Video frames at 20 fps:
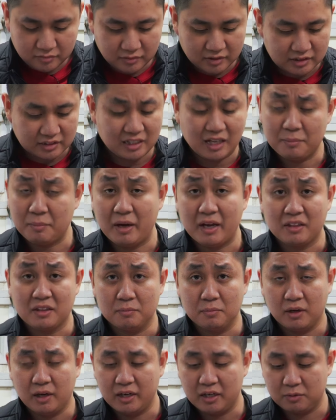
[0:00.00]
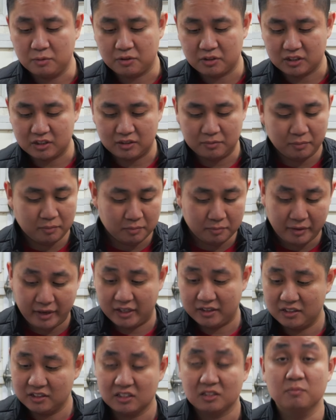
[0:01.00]
It's not Bath & Body Works.
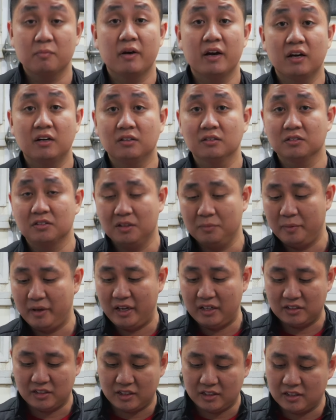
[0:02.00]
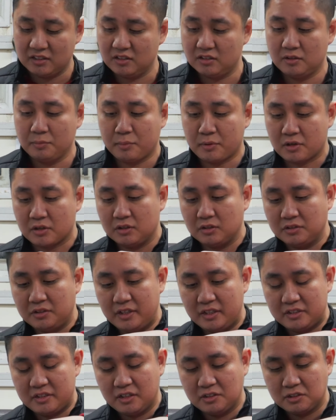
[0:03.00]
Man, this smells amazing. This is the Pearl
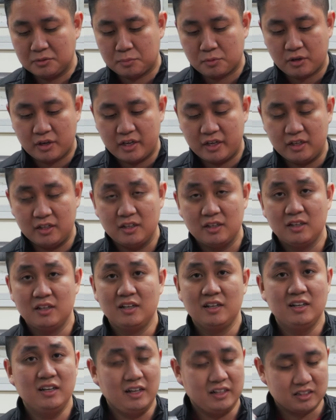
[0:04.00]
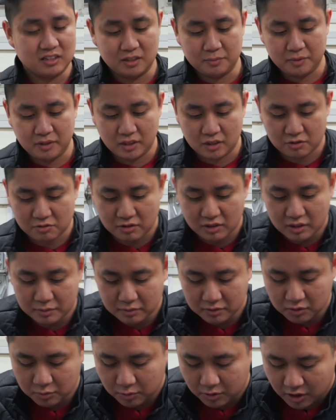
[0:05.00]
Detail Spray. It's going to be
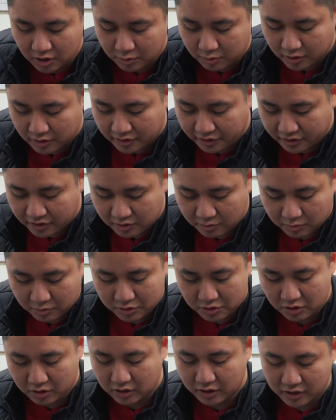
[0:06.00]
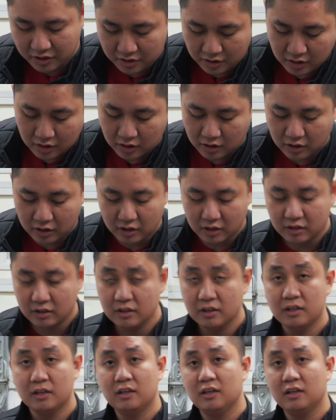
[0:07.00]
incredible to work with when you're cleaning the car.